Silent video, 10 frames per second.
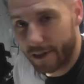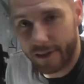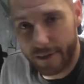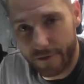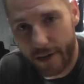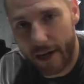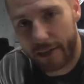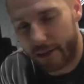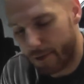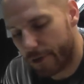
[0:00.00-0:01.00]
I did in
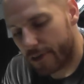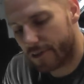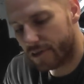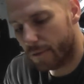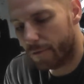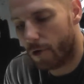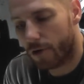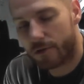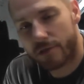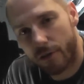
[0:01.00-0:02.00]
fact. I picked this up from
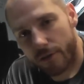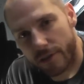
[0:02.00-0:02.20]
AutoZone.